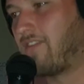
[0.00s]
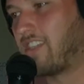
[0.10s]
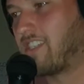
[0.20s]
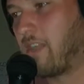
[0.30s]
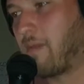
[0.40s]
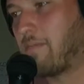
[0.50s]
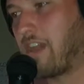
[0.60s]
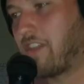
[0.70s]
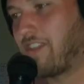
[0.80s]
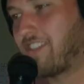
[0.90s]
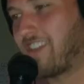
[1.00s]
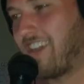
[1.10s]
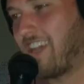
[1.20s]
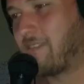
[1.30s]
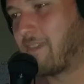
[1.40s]
Eventually, my mouth got
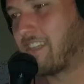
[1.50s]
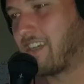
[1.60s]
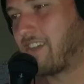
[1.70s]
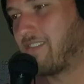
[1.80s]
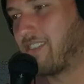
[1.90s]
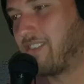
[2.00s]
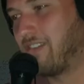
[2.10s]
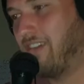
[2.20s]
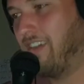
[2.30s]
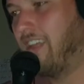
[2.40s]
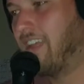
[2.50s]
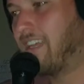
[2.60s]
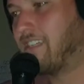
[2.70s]
tired and my tongue was sore.